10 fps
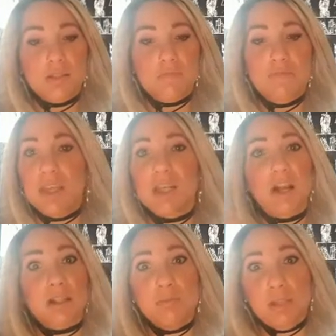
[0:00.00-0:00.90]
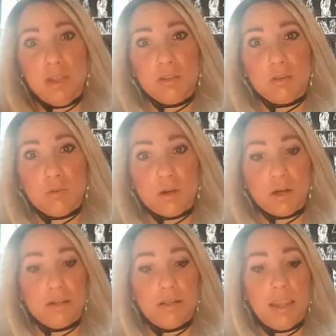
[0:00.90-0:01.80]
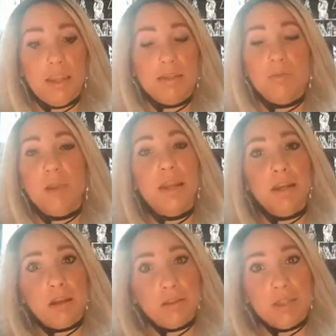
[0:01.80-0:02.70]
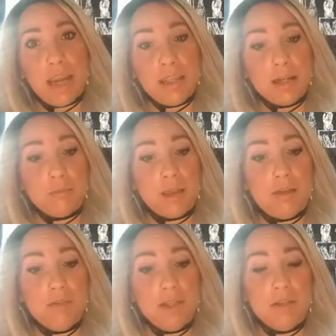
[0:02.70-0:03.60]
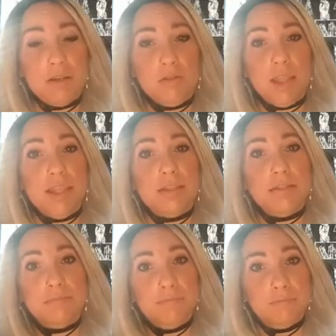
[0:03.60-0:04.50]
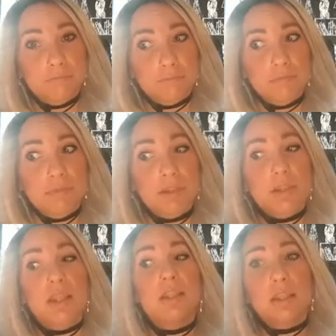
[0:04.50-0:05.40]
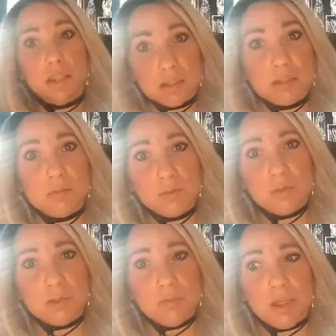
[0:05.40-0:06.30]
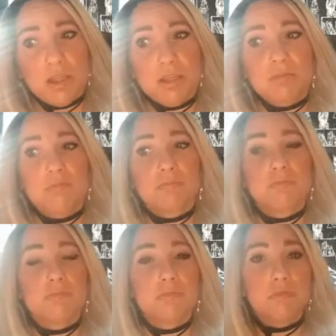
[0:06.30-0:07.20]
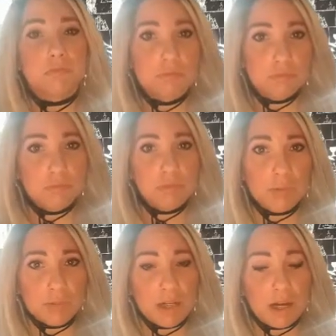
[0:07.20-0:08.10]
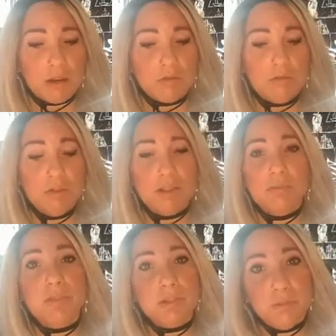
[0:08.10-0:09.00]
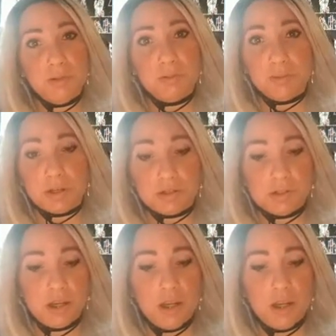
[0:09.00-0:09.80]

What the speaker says: They talk to me either or. And depending on the day that I'm having, they're like, this is supposed to be upside down. This is supposed to be reversed.